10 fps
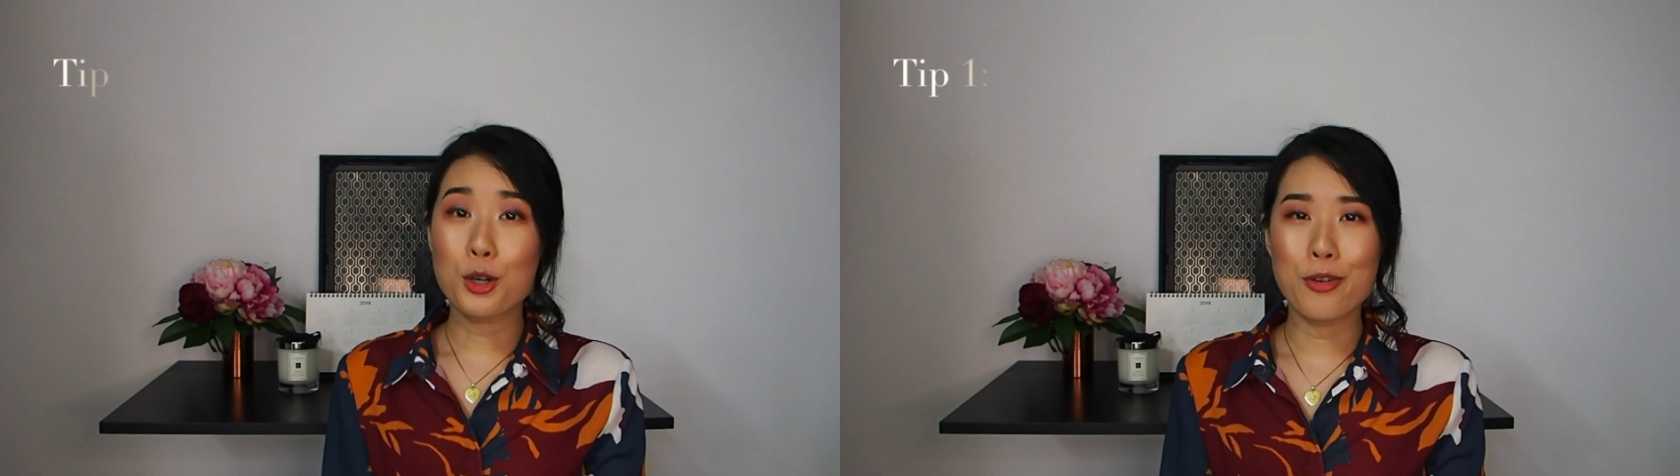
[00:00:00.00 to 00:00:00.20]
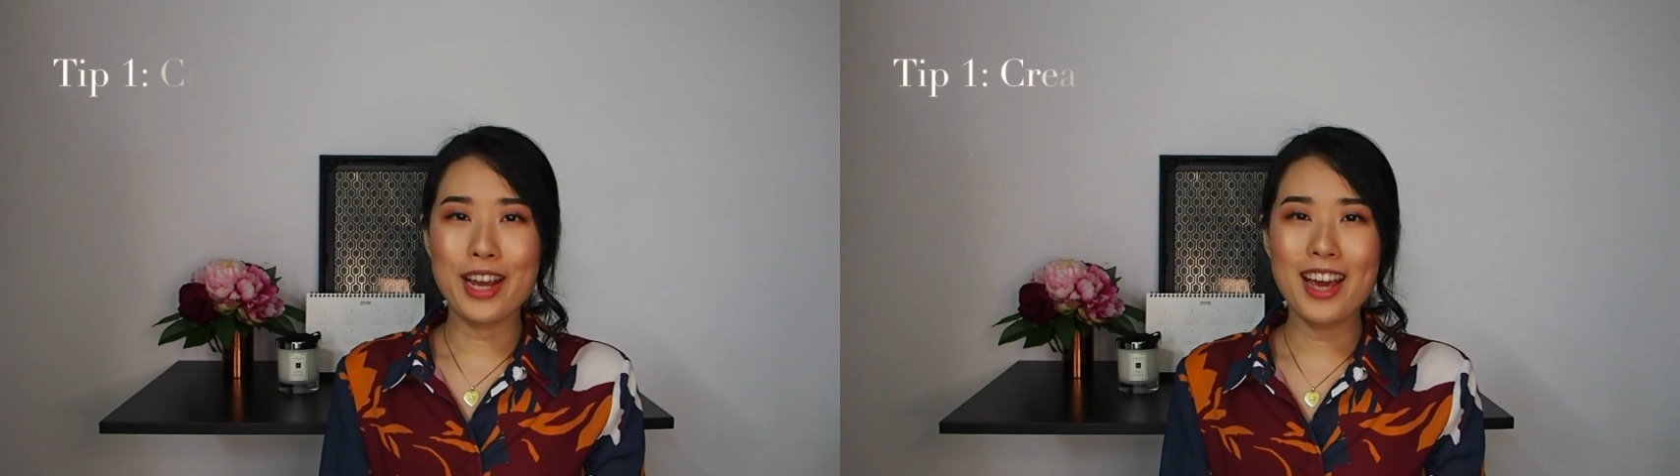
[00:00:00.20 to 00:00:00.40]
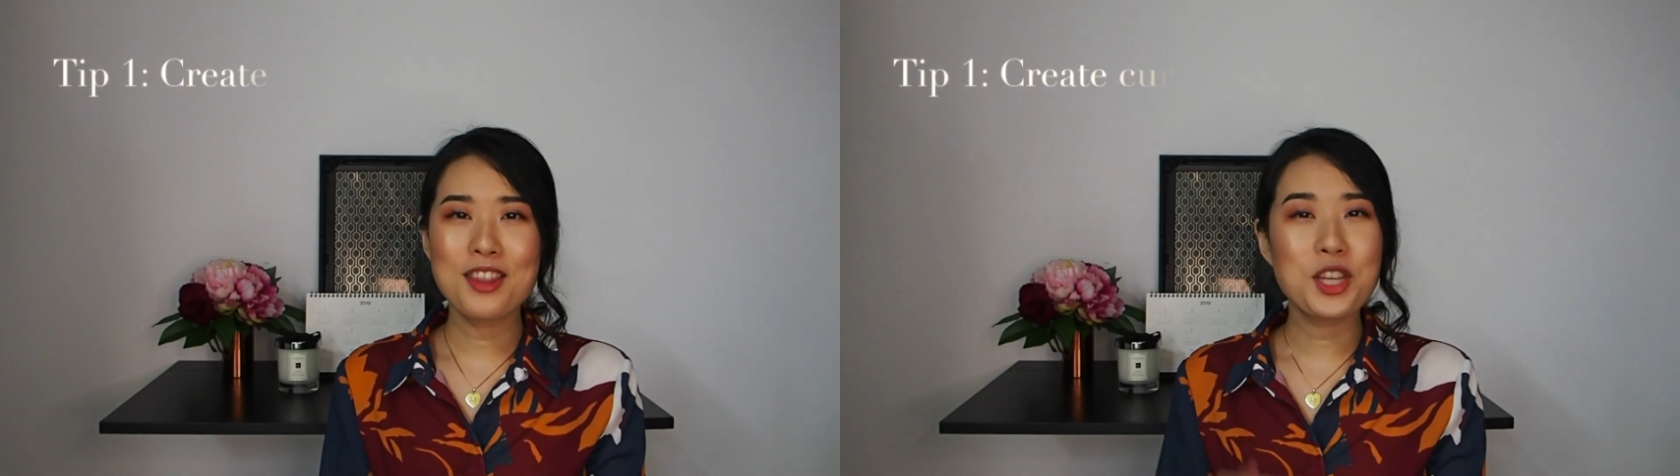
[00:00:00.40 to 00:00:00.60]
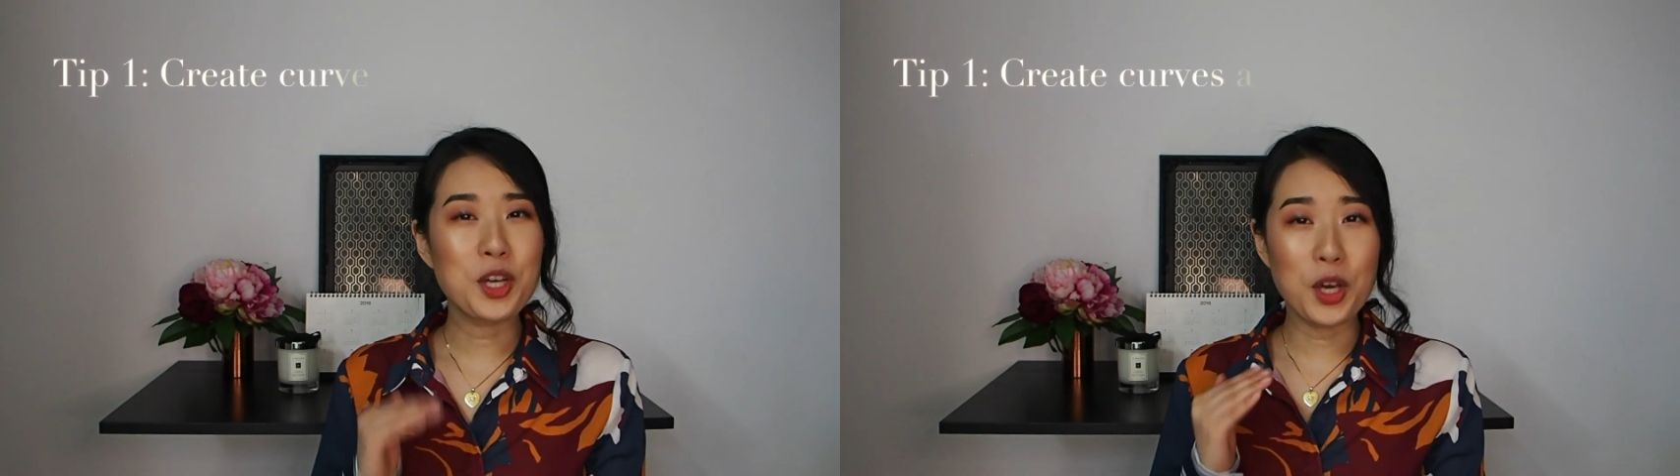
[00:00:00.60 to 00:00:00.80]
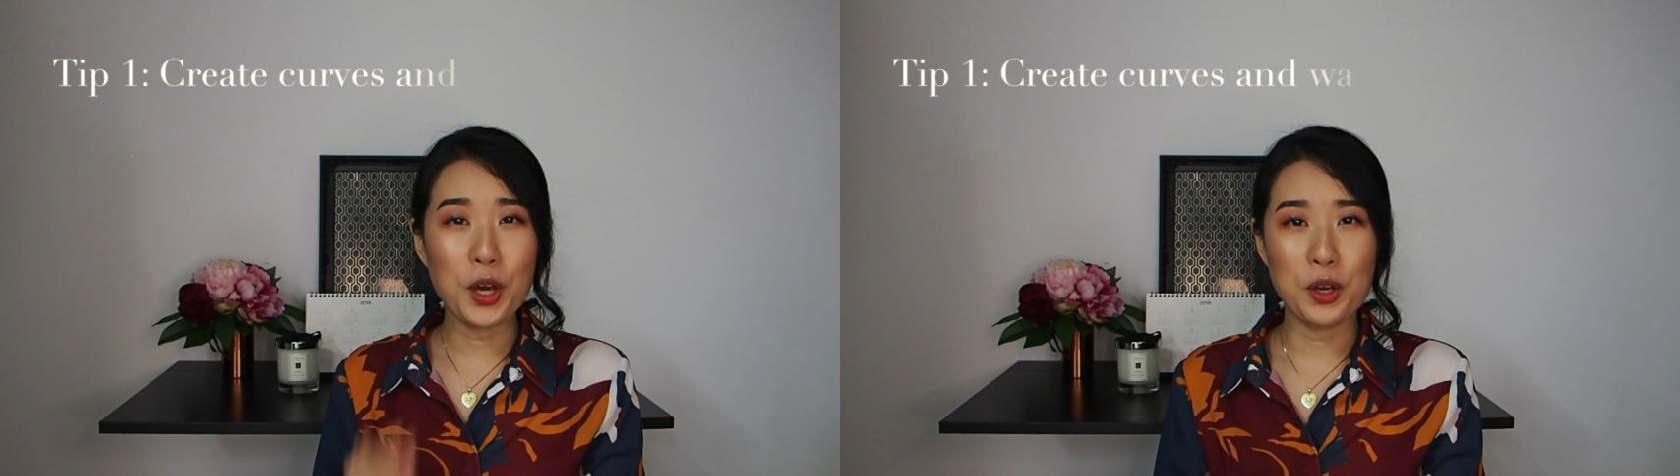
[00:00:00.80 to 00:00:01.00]
Create the
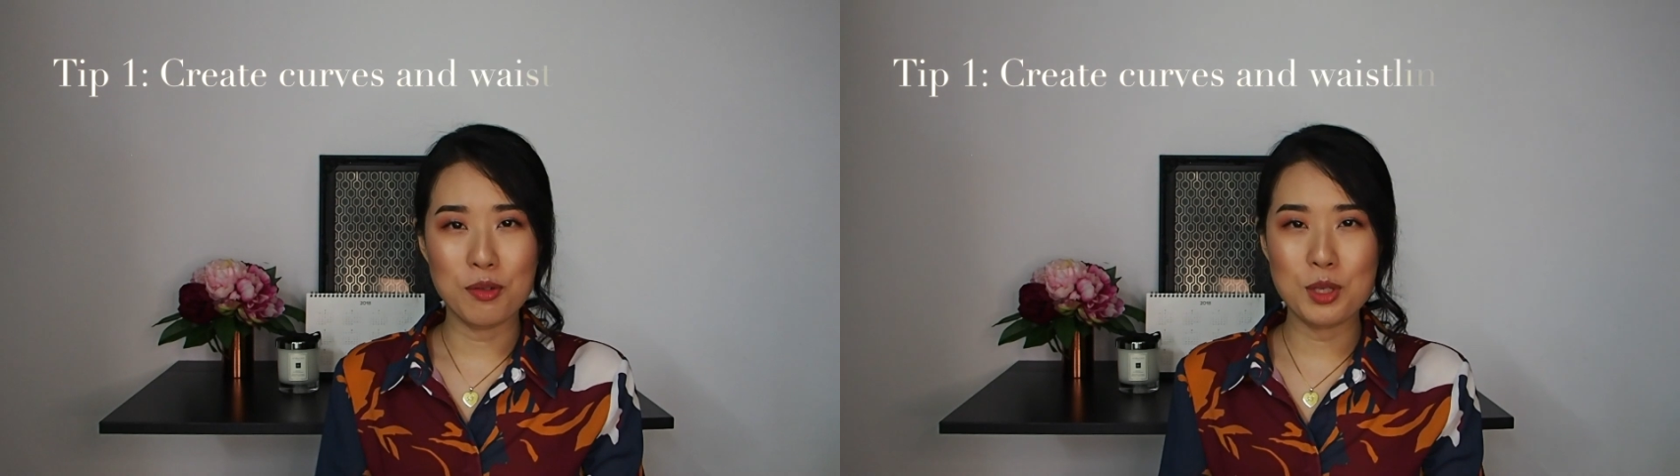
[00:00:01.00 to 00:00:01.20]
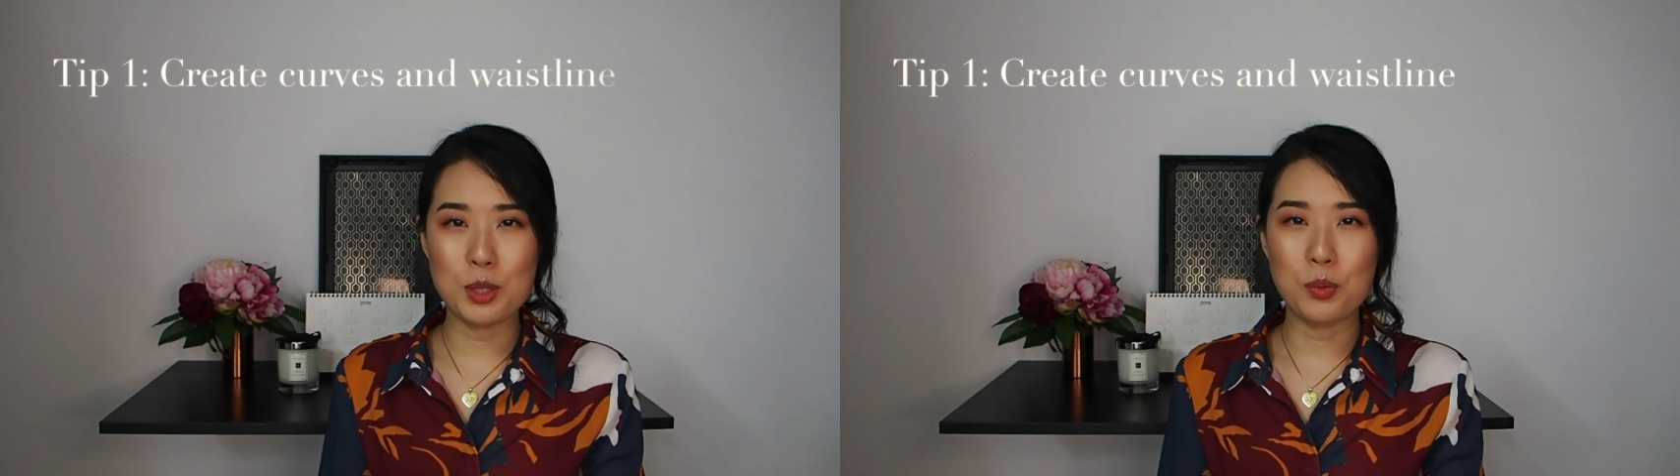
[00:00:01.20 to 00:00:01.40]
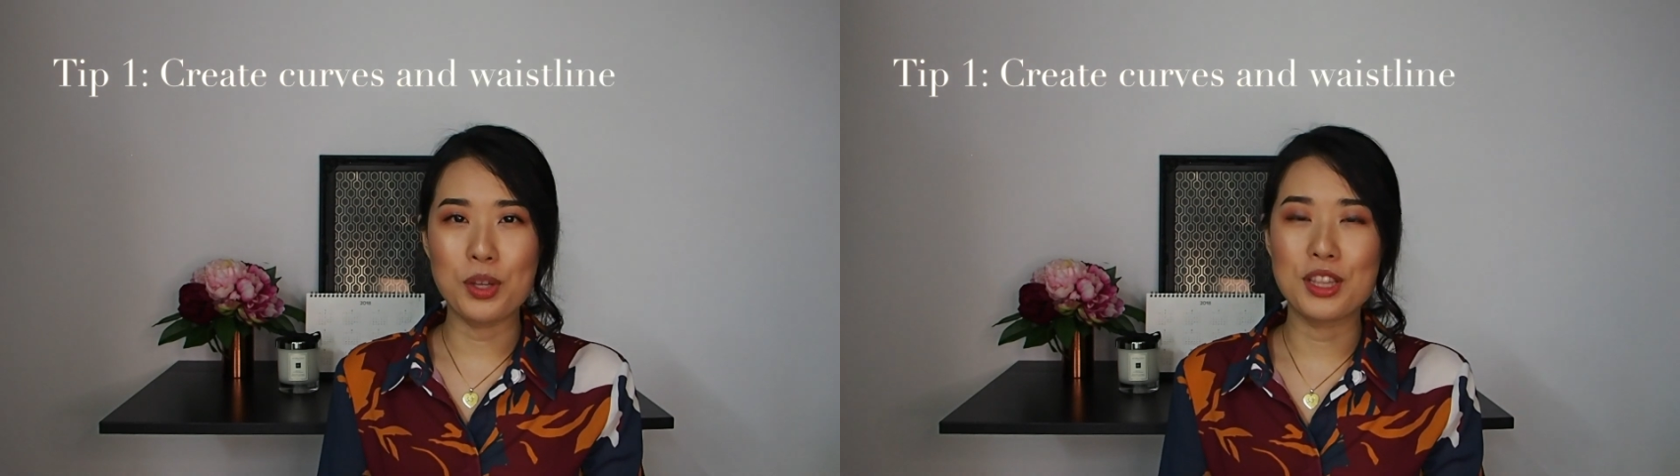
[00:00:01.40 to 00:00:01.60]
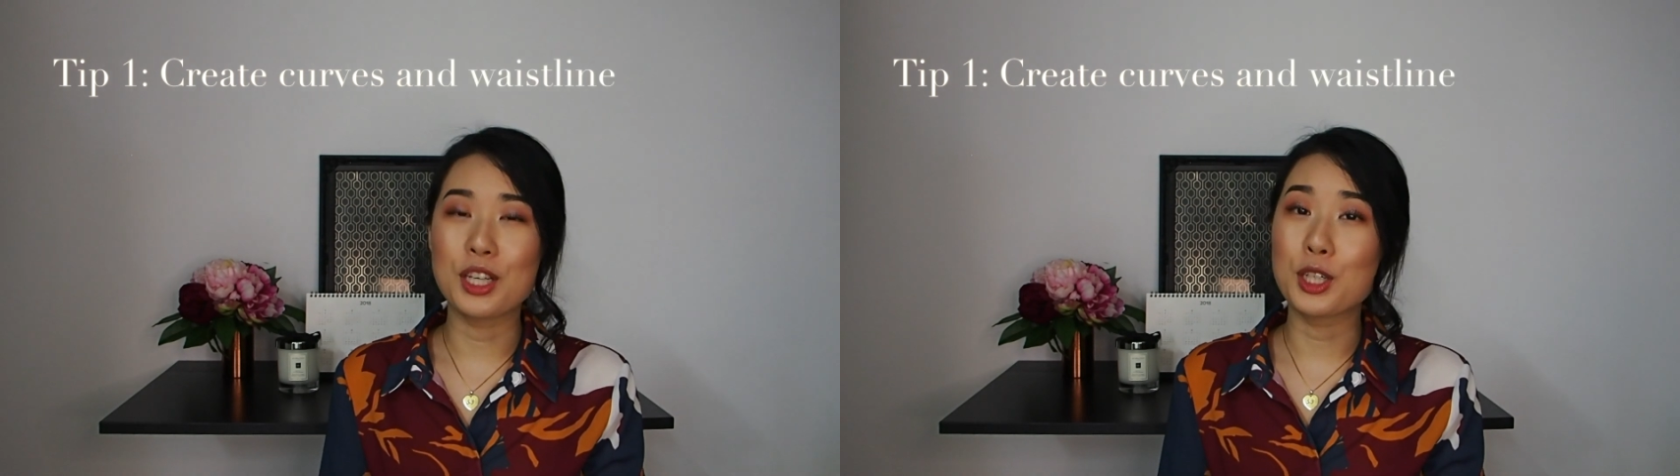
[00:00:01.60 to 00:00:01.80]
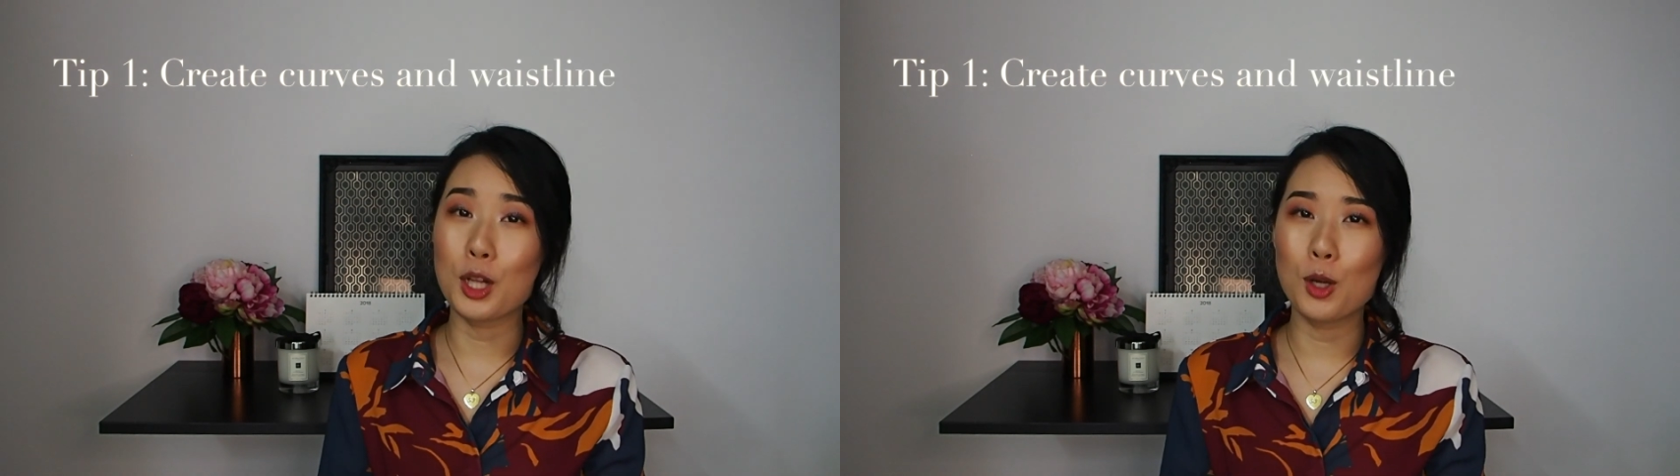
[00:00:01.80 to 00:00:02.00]
curves with
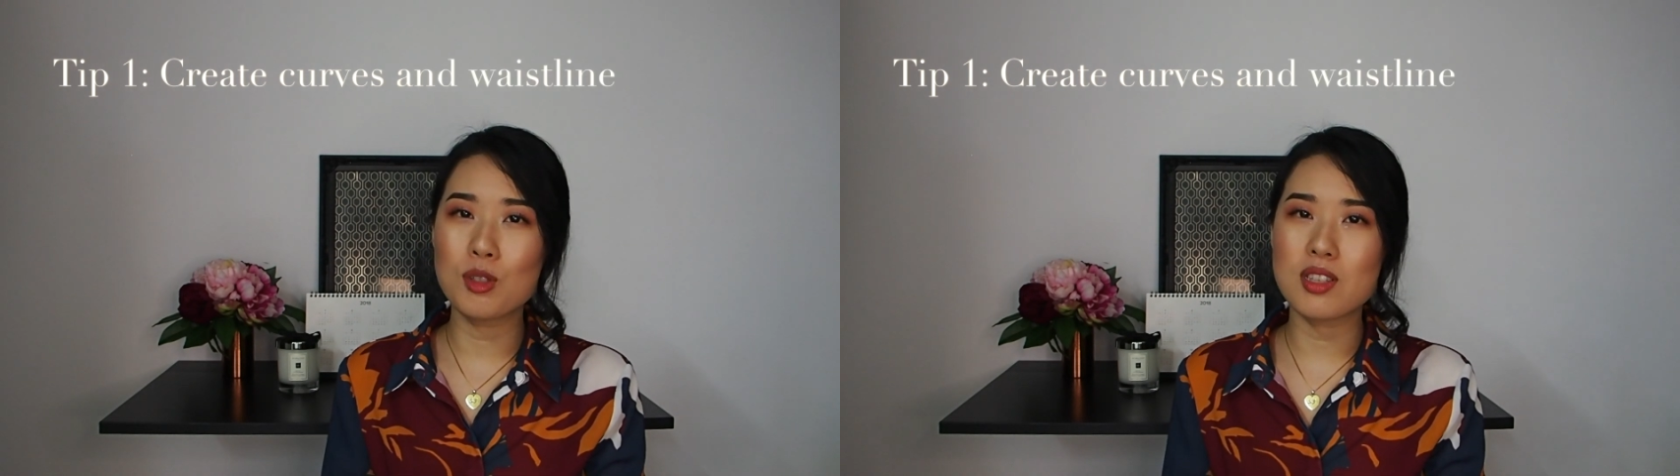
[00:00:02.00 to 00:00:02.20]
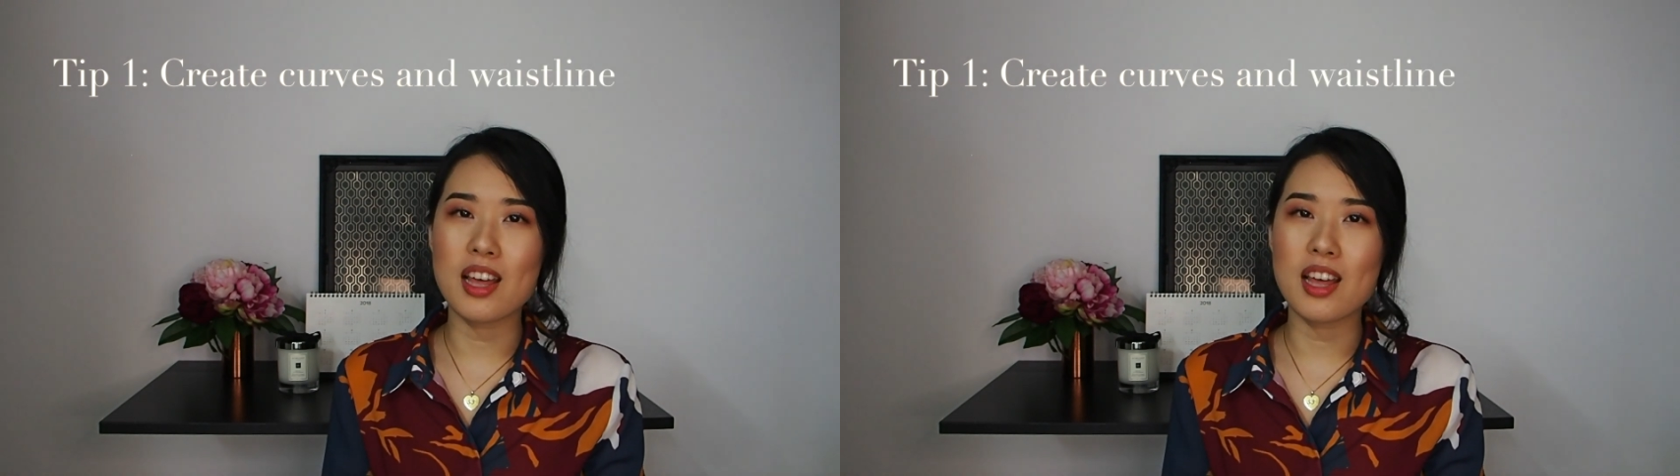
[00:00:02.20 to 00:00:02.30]
the clothes